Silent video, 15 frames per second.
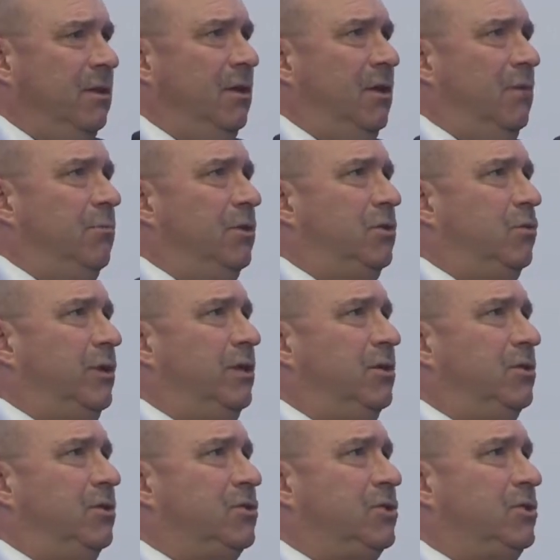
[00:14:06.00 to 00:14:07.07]
between
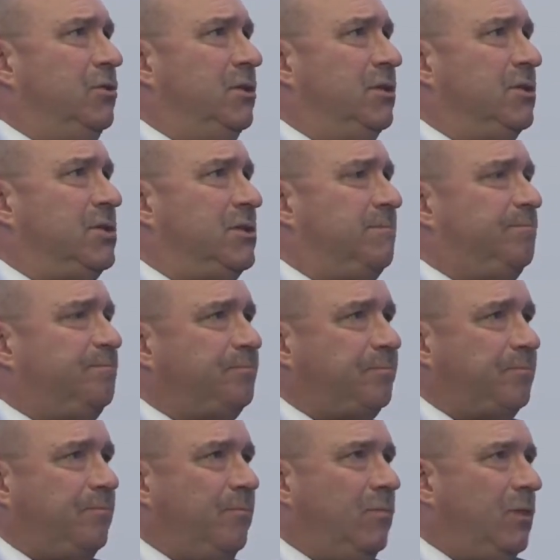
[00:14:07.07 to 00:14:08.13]
students
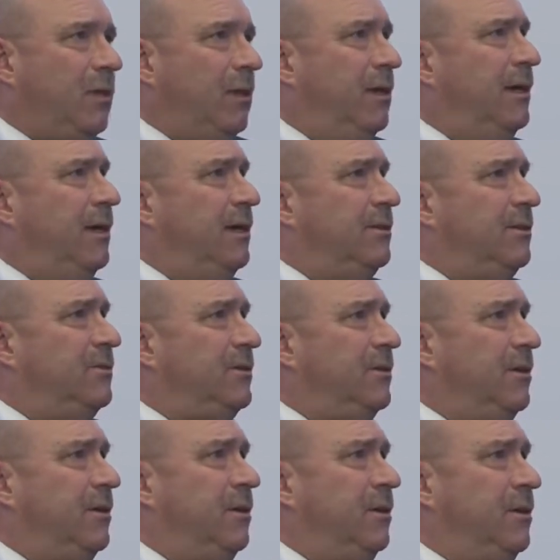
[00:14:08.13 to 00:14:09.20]
and
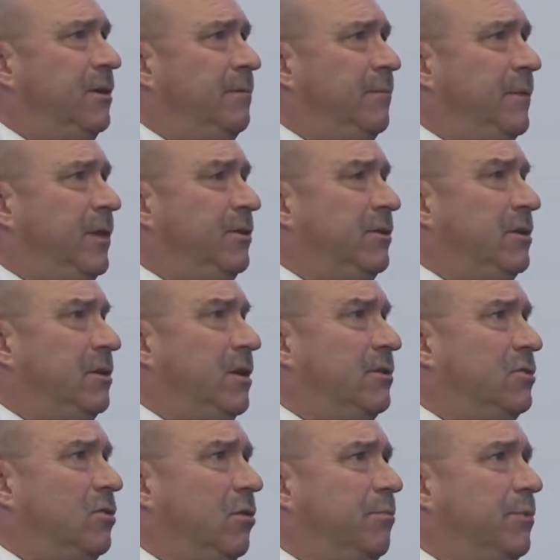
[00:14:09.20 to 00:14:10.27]

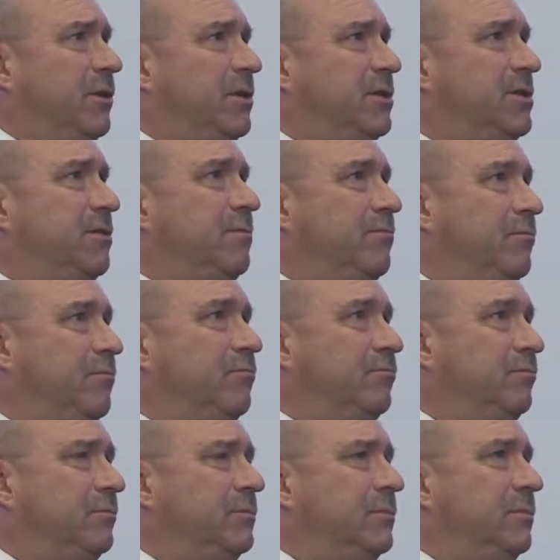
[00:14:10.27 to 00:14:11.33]
companies, yeah. Okay.
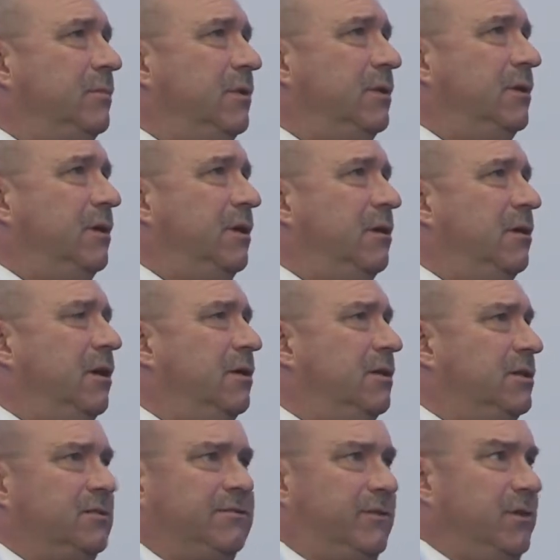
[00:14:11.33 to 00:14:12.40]
And this
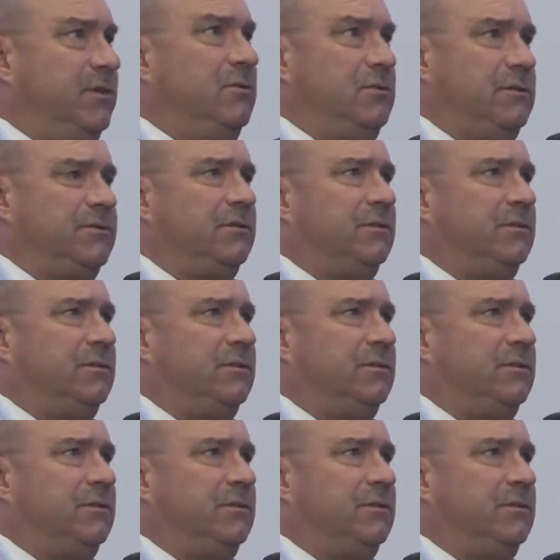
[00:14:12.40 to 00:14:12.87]
is very useful.